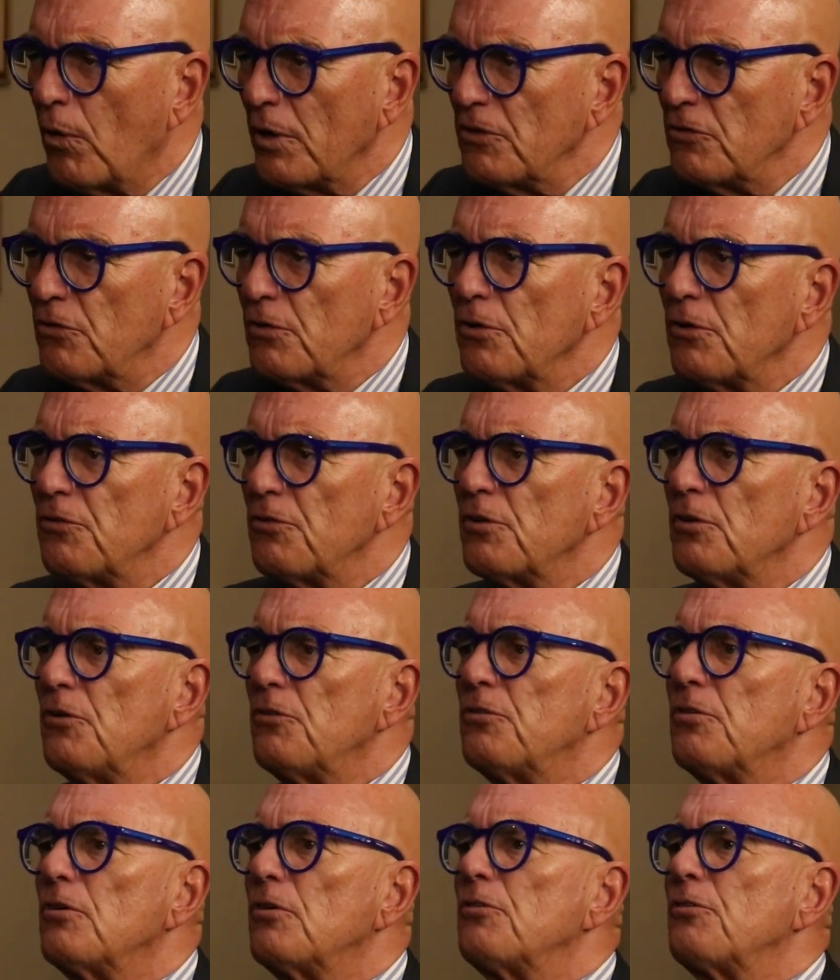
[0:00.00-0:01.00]
point zero
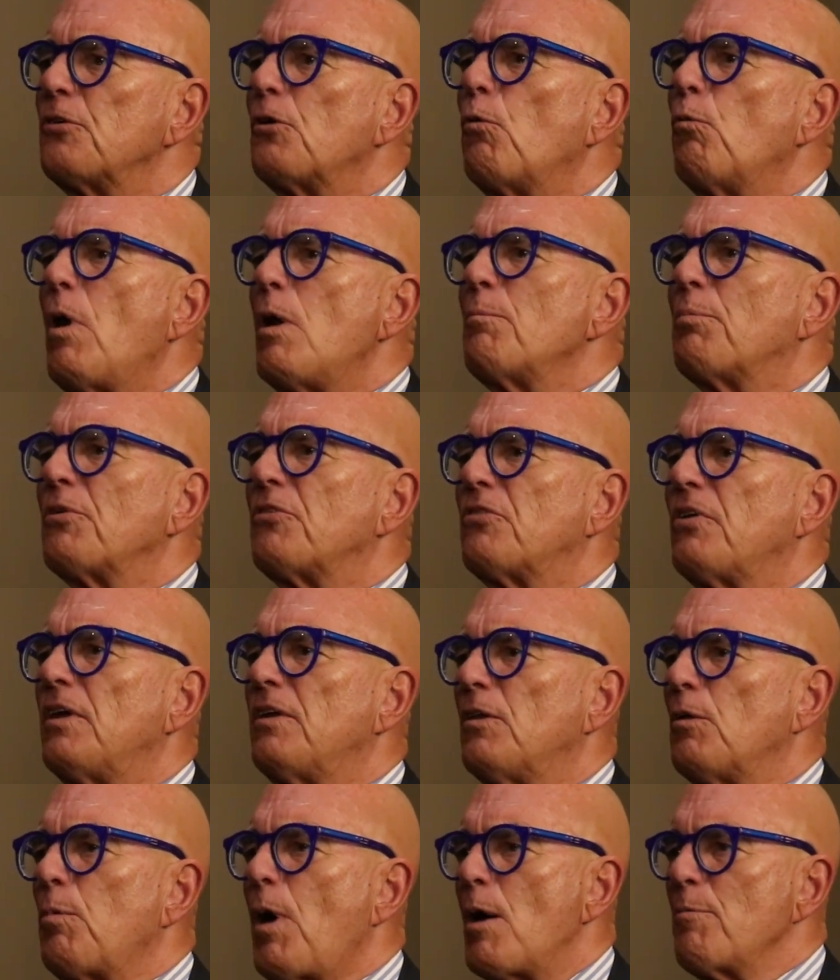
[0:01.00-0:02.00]
zero zero zero one
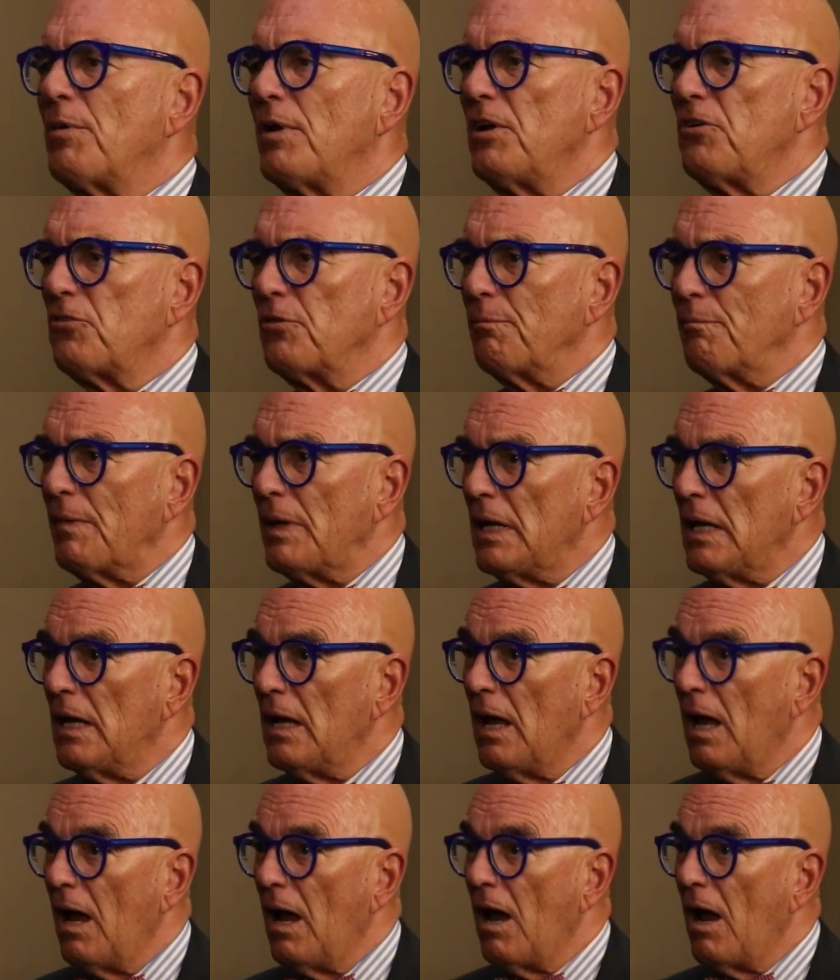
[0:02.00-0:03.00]
percent of the population? Well,
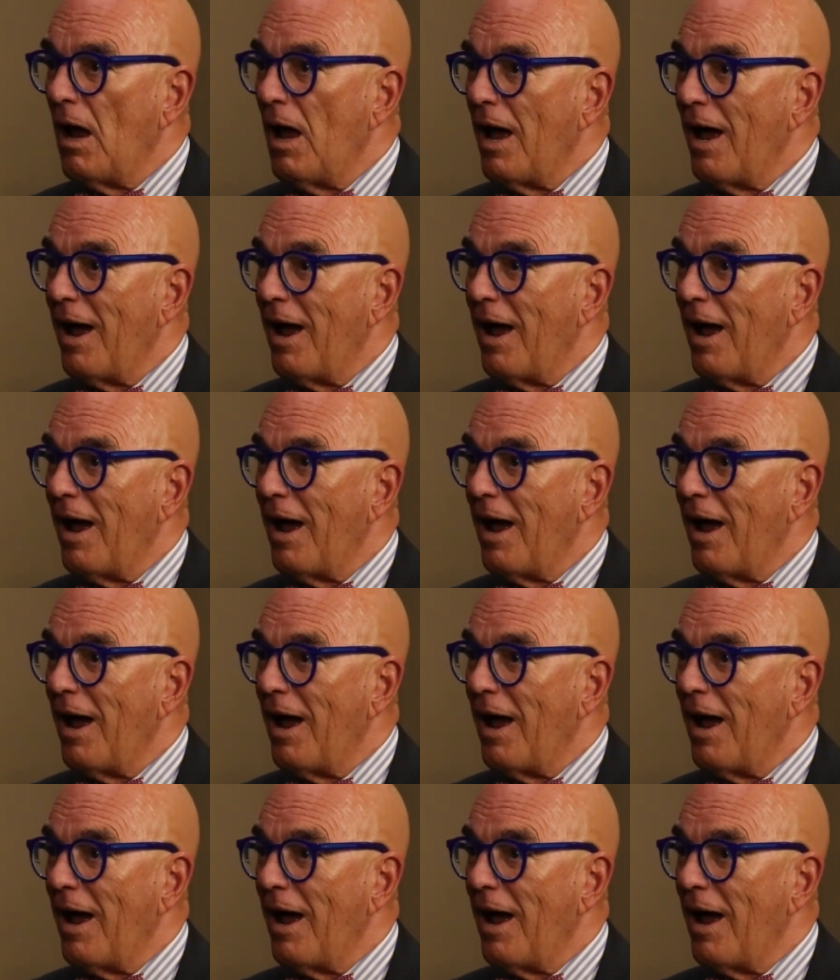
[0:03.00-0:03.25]
remember,